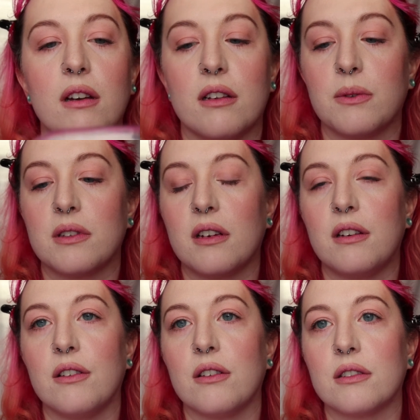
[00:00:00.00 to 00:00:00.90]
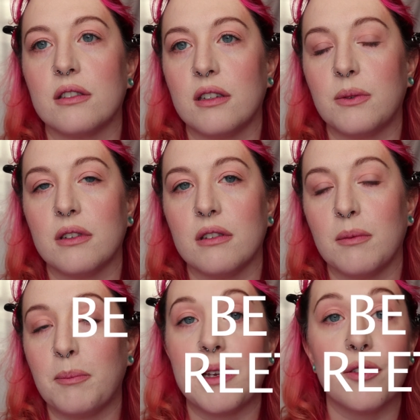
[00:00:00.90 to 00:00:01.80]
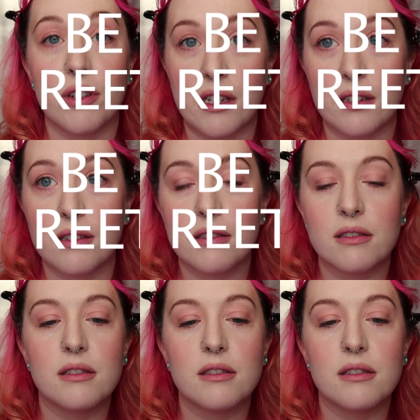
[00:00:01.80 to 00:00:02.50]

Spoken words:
As we say in Yorkshire, it will be reet.